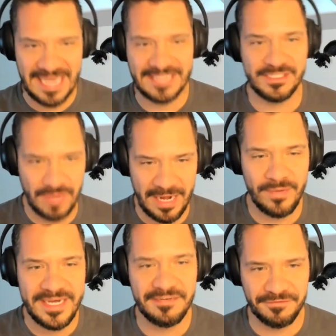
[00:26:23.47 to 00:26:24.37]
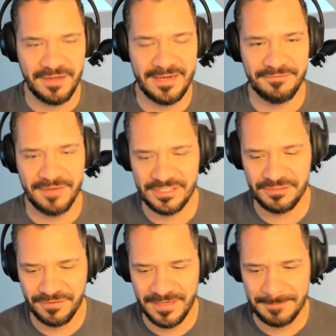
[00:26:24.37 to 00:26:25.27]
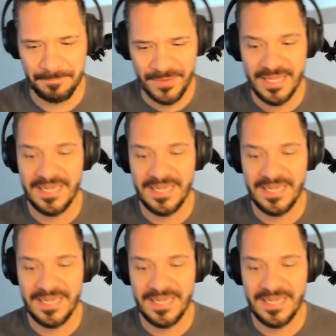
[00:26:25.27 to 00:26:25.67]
That's how we define financial freedom.